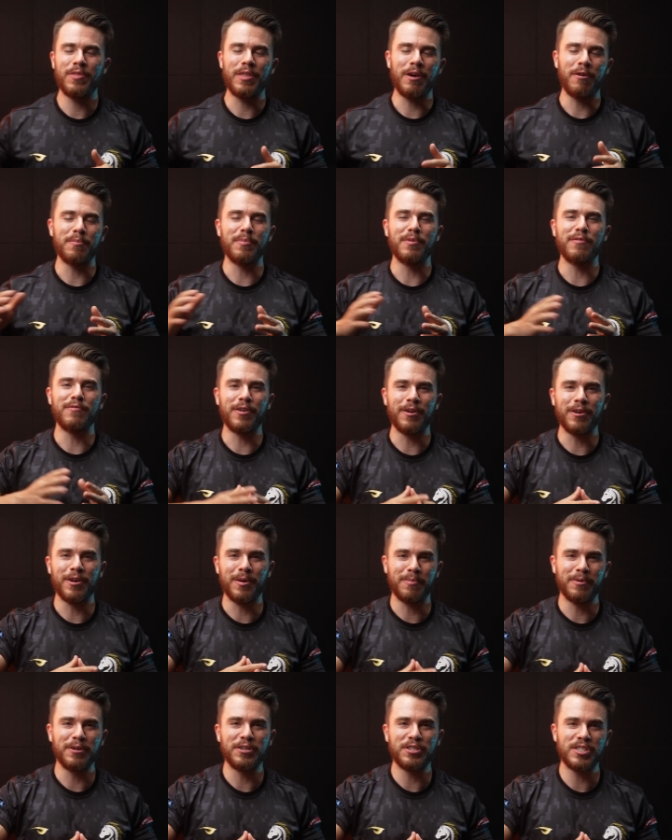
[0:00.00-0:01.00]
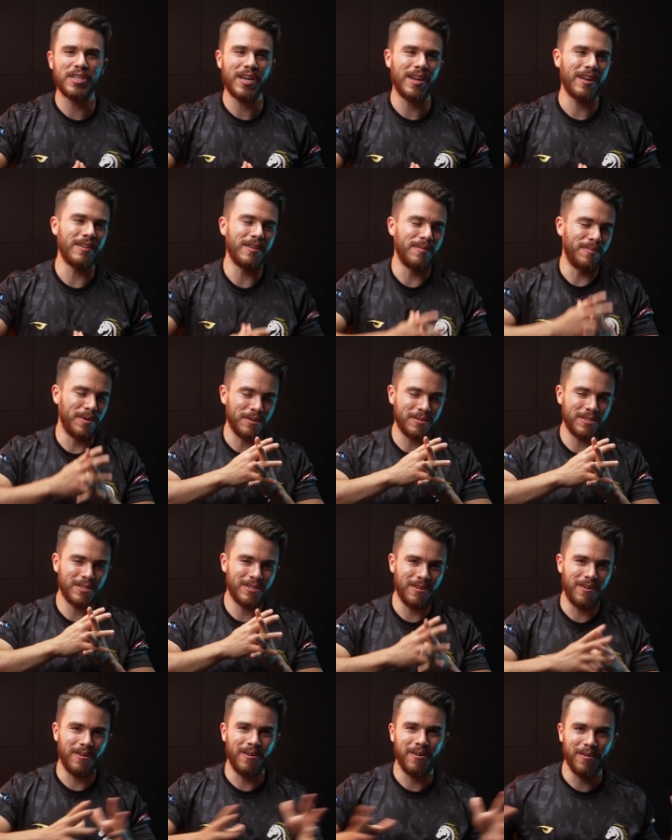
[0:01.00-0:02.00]
That would be very appreciated
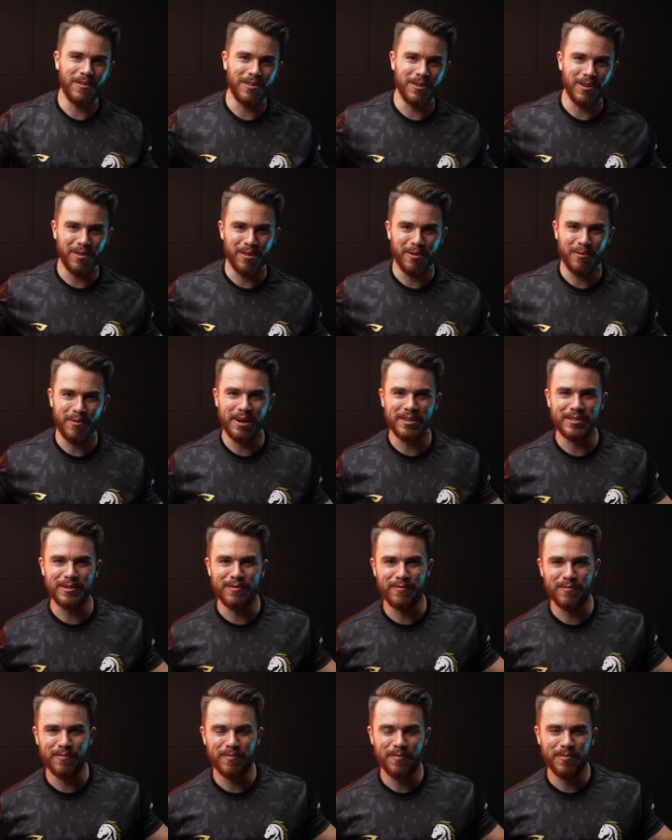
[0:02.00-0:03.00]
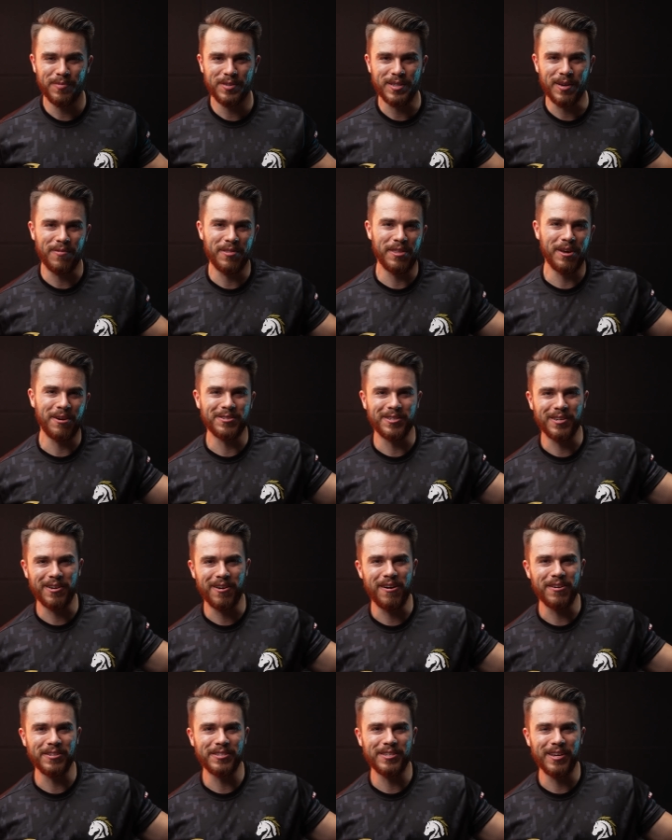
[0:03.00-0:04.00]
amongst all the other Ryzen 7000
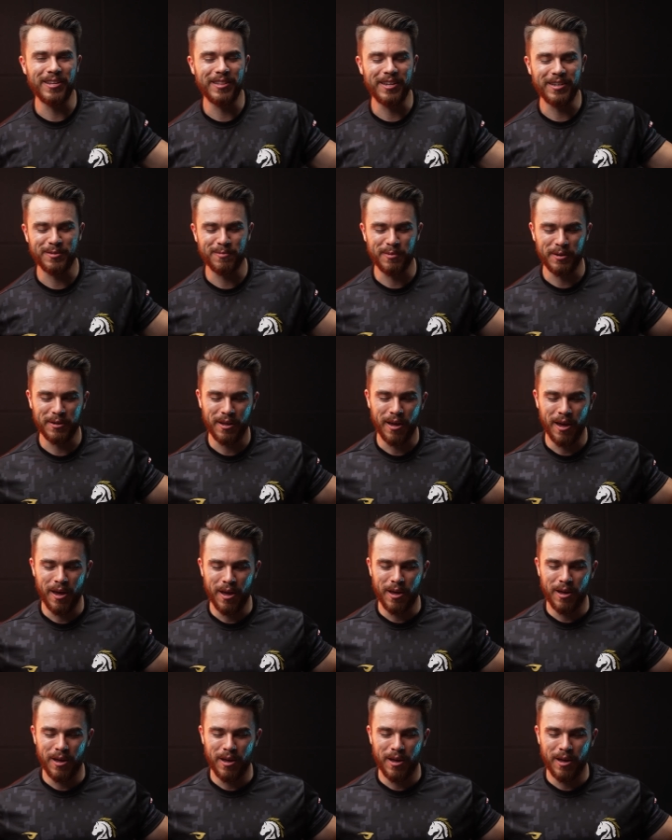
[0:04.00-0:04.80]
content that's been